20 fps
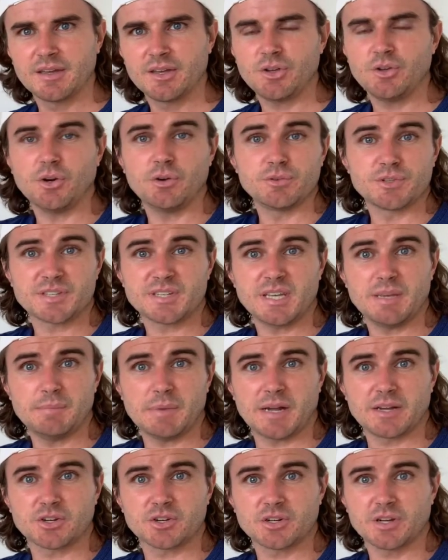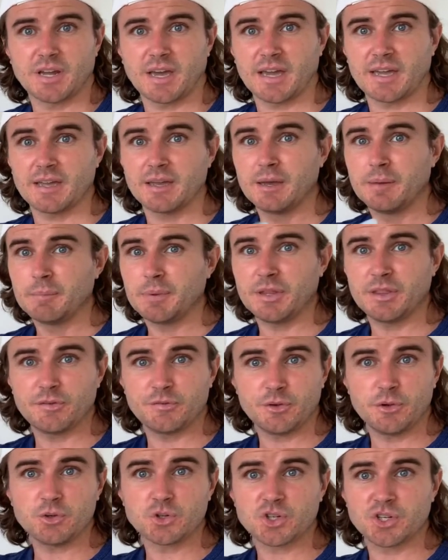You don't see much today, but in the
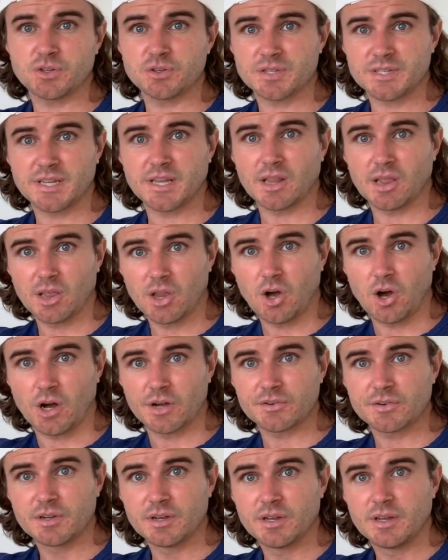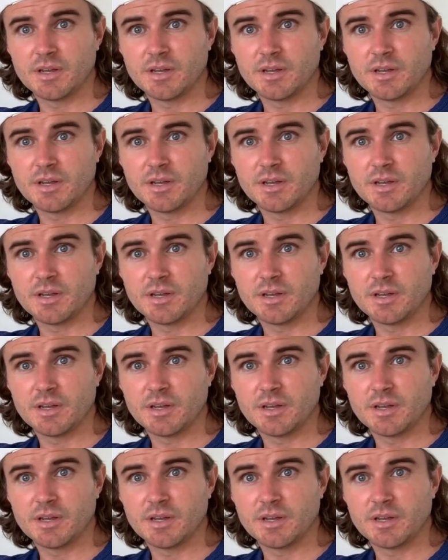future you see a lot.